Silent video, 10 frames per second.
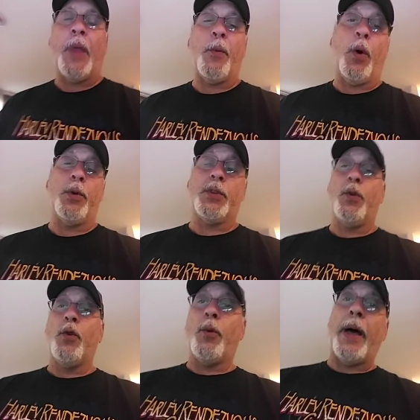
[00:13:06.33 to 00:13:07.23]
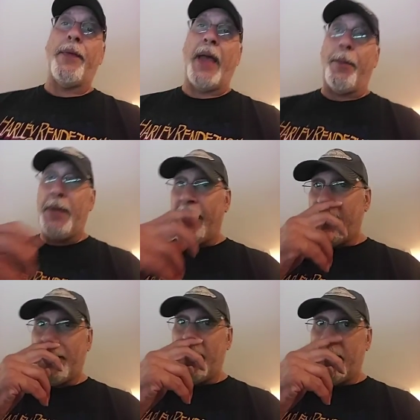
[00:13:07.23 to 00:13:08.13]
And what was cool about that
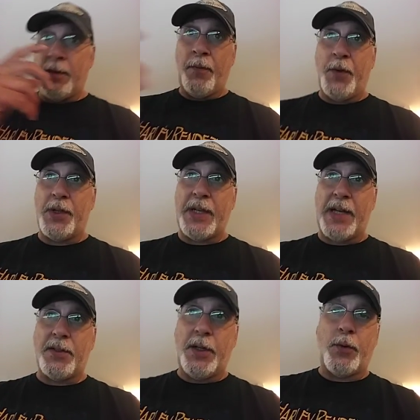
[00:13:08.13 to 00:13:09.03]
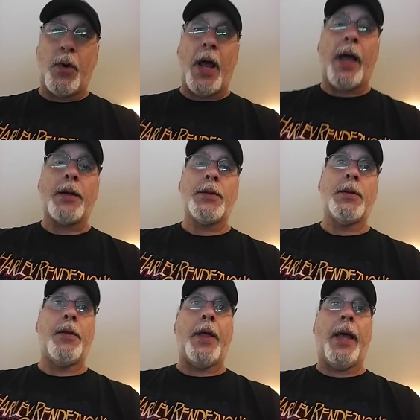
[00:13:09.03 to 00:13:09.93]
piece is there's actually rocks
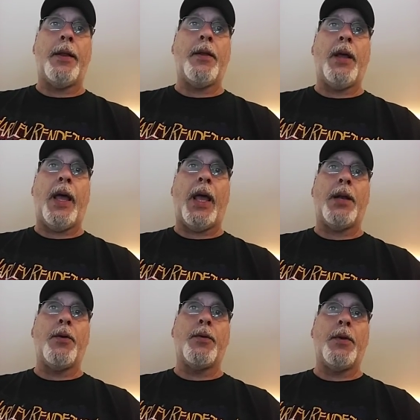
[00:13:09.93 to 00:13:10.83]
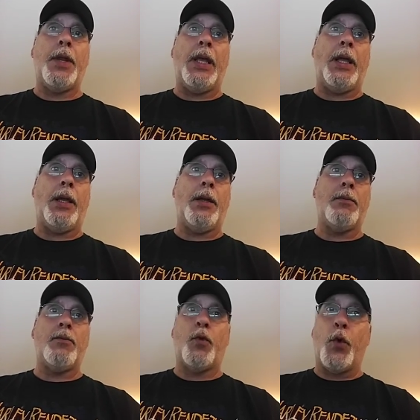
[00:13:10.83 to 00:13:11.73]
that had the
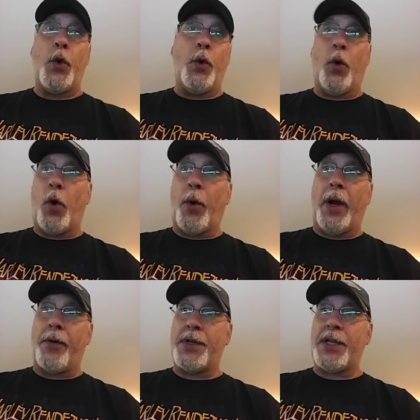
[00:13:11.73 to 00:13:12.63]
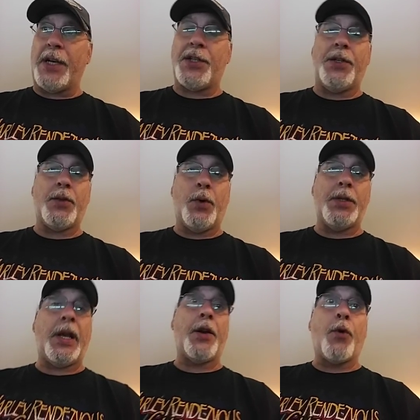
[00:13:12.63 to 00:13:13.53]
root or whatever section this
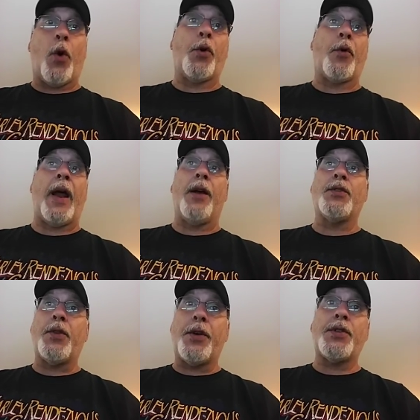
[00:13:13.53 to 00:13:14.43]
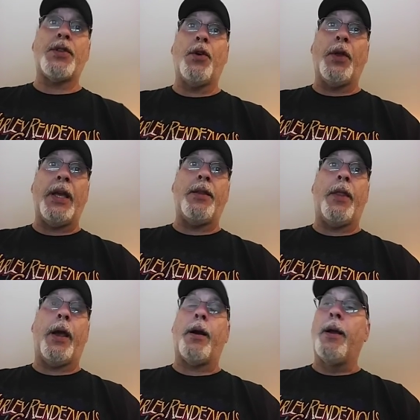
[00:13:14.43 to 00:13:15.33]
was had grown around, so they're still
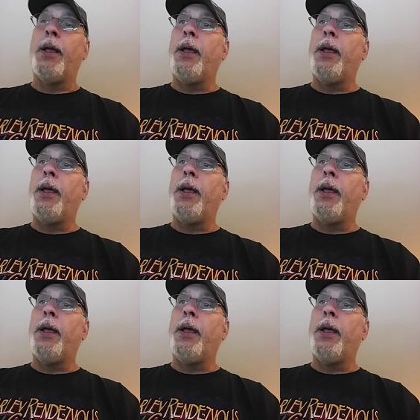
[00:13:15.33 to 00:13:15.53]
in there.